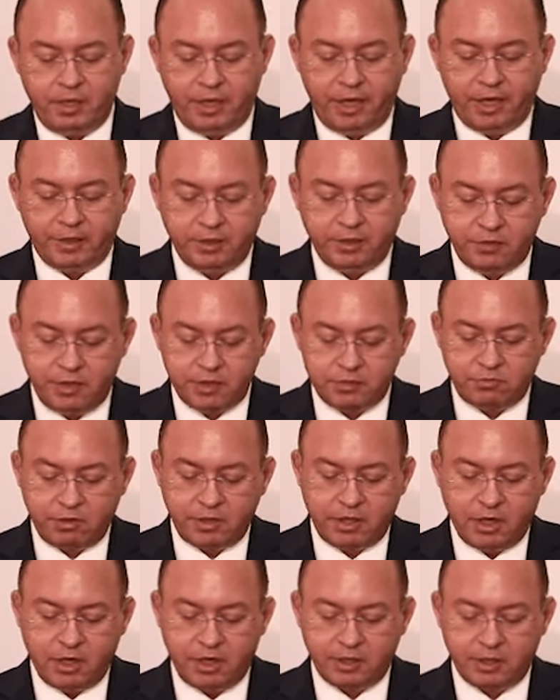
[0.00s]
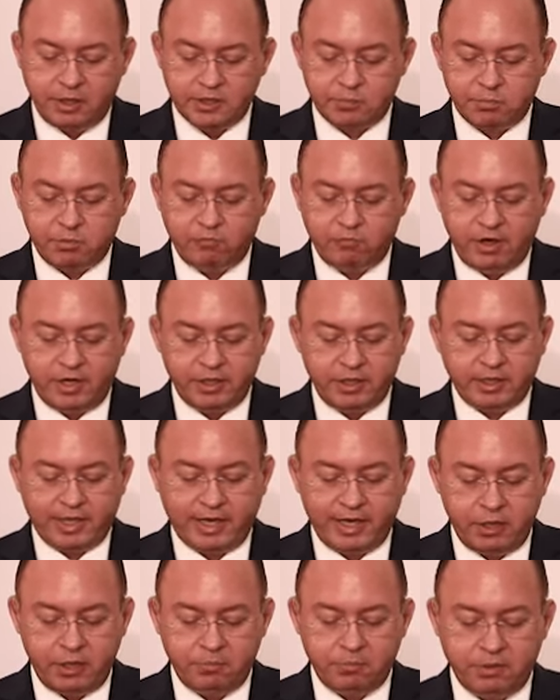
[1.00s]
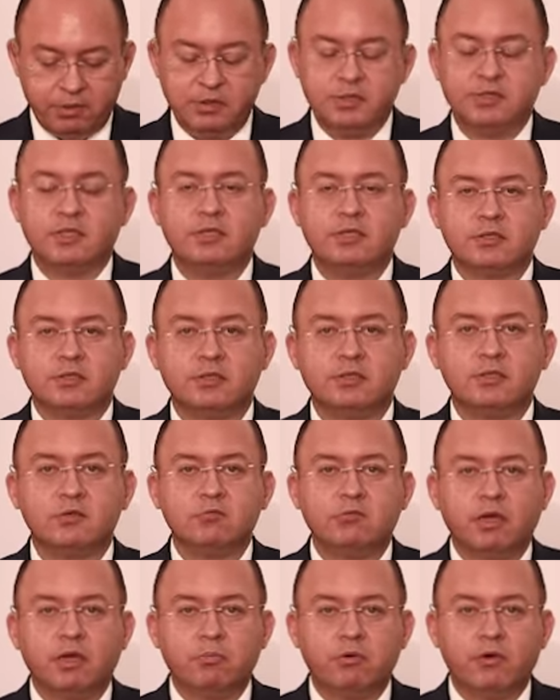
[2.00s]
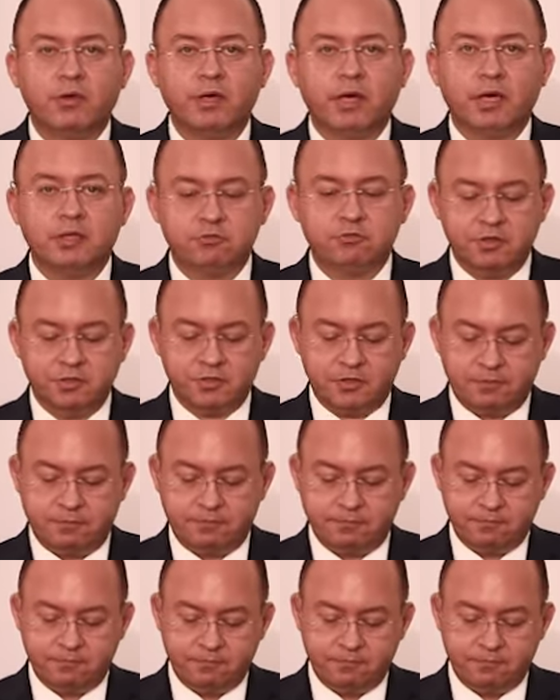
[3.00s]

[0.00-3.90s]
and in this regard has provided help and assistance to neighboring countries.